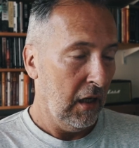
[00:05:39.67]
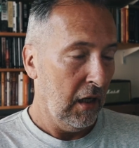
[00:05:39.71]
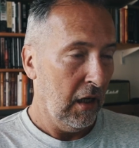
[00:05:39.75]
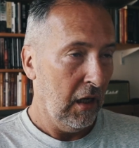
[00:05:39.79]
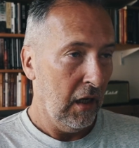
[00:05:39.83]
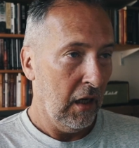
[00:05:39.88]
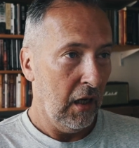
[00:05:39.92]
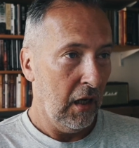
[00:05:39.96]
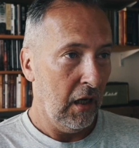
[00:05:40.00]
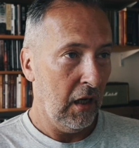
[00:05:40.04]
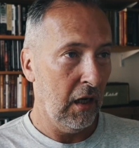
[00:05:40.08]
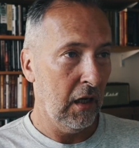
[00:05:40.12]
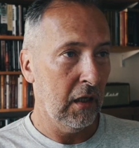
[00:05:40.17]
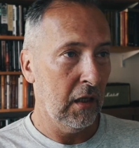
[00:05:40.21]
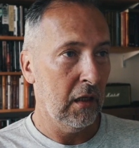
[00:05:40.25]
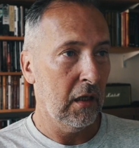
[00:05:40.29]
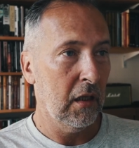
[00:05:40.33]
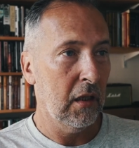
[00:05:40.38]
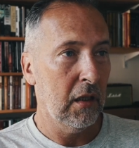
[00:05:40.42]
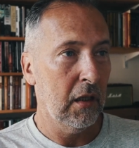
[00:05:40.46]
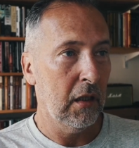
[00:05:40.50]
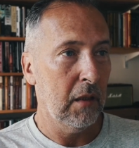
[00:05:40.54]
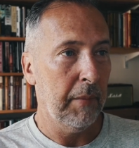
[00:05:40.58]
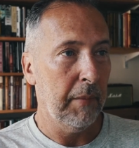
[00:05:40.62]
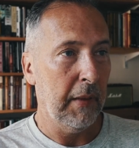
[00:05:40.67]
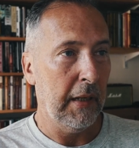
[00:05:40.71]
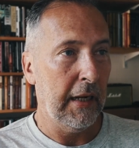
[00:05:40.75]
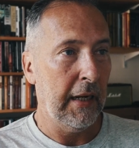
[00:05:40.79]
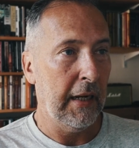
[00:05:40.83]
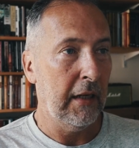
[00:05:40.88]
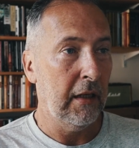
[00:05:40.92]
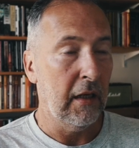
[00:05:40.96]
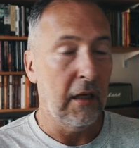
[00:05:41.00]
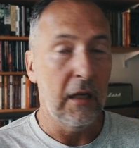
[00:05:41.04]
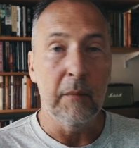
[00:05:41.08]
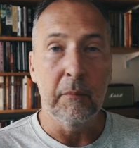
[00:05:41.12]
And the
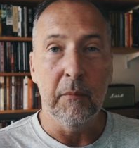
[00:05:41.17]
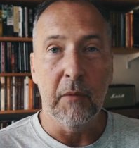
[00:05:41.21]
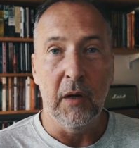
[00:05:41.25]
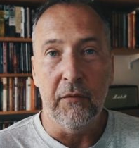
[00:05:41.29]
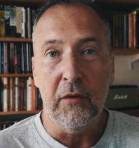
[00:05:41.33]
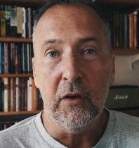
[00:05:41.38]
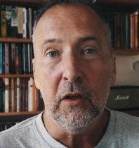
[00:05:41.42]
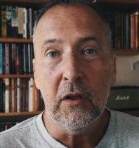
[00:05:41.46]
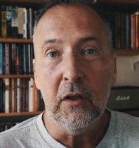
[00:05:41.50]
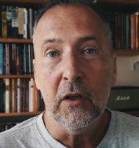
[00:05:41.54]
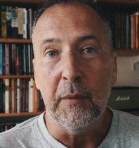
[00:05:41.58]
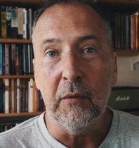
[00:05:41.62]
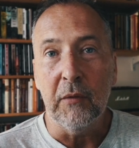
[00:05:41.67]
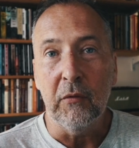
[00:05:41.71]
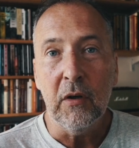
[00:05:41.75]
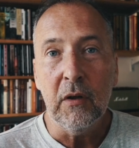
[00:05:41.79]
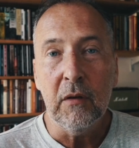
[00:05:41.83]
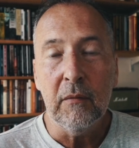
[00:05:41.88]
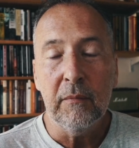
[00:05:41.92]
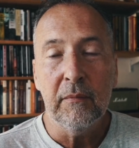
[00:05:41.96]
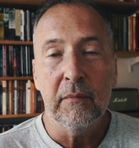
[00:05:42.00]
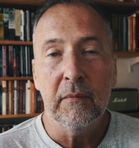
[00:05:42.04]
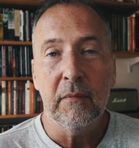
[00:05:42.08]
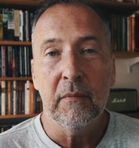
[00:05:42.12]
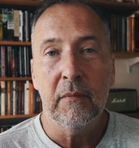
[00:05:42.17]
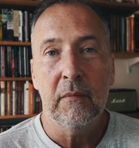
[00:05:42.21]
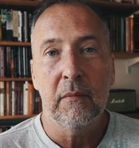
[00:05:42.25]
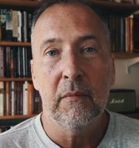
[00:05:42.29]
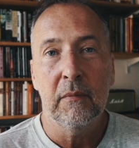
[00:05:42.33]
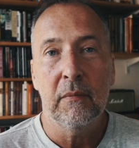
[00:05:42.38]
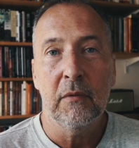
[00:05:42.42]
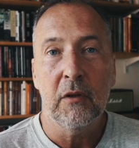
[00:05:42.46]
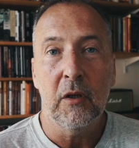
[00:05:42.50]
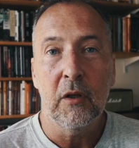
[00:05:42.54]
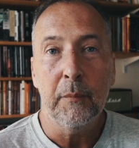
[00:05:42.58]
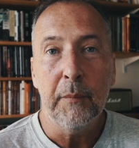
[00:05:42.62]
plan, in my view, could be wrong,
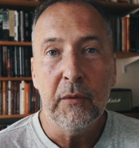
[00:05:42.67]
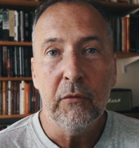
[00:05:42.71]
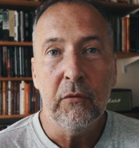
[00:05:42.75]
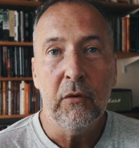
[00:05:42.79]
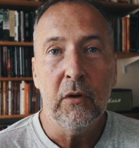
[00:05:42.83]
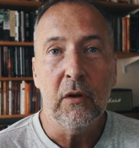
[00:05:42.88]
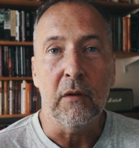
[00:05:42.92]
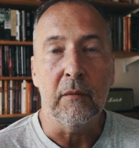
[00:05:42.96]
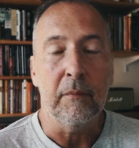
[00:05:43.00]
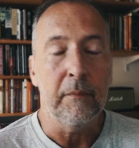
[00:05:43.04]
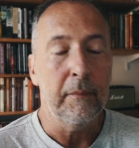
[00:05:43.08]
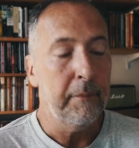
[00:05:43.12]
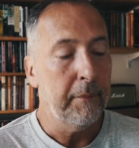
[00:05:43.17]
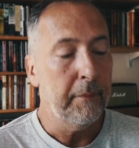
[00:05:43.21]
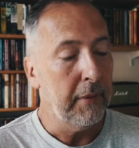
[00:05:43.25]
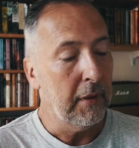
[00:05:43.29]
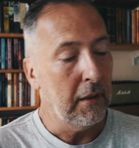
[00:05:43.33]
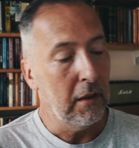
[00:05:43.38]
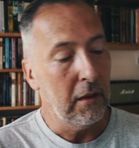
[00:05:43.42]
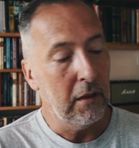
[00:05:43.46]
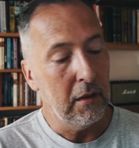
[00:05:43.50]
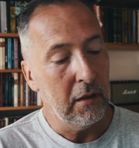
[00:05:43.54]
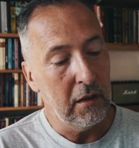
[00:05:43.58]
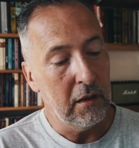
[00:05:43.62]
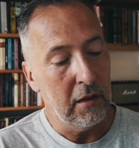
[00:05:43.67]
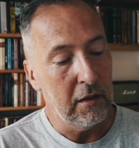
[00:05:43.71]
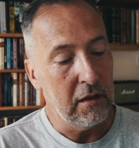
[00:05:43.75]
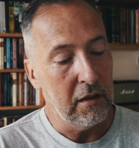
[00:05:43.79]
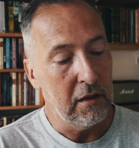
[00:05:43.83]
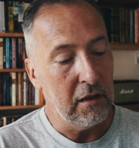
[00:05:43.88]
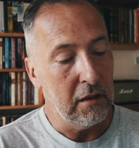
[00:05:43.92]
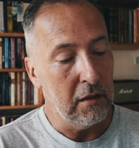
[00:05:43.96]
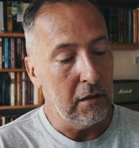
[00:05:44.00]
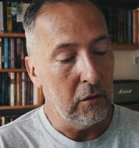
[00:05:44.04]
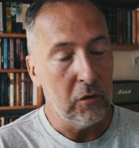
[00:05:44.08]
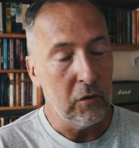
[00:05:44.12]
could be wrong. But as
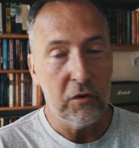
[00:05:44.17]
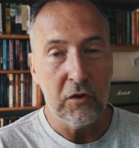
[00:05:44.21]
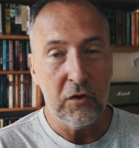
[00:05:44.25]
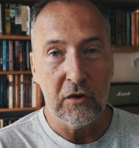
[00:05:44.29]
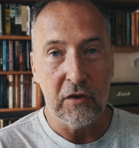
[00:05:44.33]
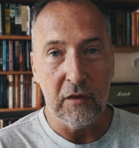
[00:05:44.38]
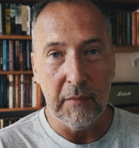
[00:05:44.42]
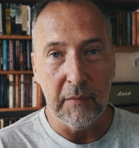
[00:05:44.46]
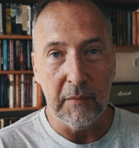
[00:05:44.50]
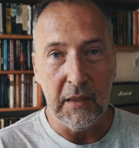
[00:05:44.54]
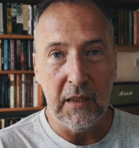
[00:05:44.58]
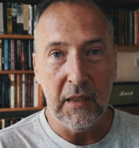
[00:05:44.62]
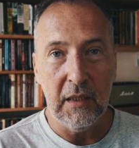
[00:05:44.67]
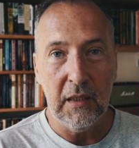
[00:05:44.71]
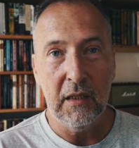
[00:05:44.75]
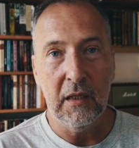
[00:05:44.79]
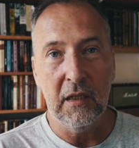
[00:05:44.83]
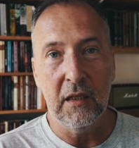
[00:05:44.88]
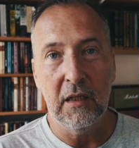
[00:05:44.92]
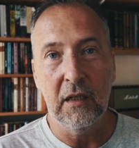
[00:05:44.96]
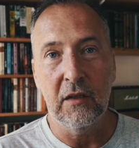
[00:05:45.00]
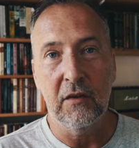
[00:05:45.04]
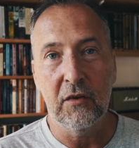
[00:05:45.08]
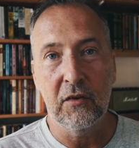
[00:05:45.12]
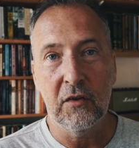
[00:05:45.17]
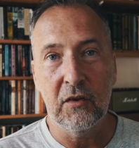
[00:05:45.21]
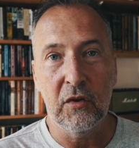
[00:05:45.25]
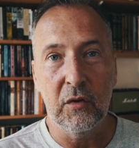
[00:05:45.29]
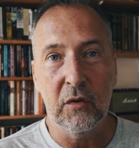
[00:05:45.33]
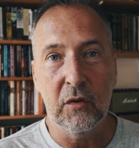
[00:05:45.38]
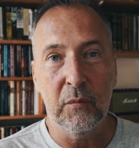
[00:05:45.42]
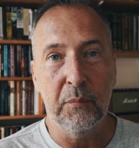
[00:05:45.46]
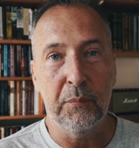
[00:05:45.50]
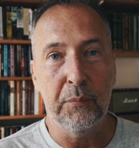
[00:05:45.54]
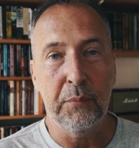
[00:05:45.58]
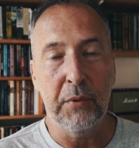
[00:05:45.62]
it looks to me, is
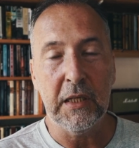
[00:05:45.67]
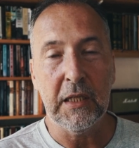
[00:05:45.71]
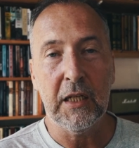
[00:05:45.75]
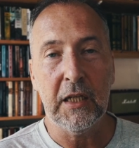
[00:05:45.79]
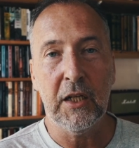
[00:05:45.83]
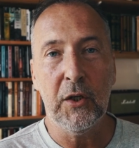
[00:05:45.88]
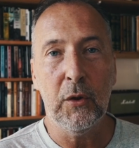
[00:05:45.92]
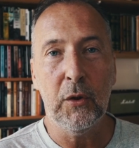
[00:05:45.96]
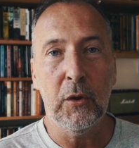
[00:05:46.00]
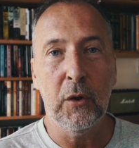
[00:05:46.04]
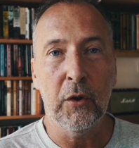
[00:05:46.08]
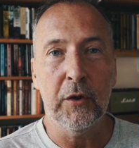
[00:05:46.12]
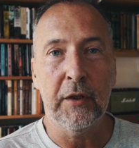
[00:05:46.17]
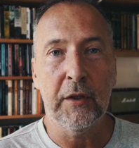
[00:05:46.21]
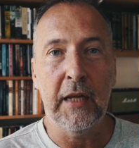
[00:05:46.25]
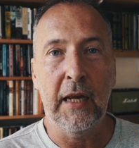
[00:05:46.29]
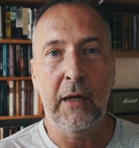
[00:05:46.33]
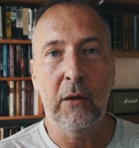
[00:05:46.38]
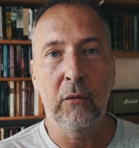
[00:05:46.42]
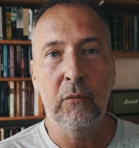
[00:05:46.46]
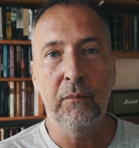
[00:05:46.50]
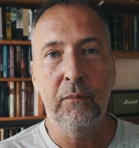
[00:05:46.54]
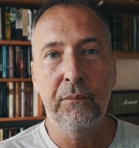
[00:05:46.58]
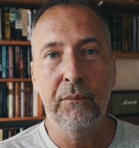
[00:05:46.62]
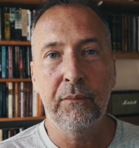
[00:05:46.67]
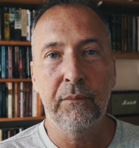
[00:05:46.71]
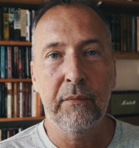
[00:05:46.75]
to break you lot down.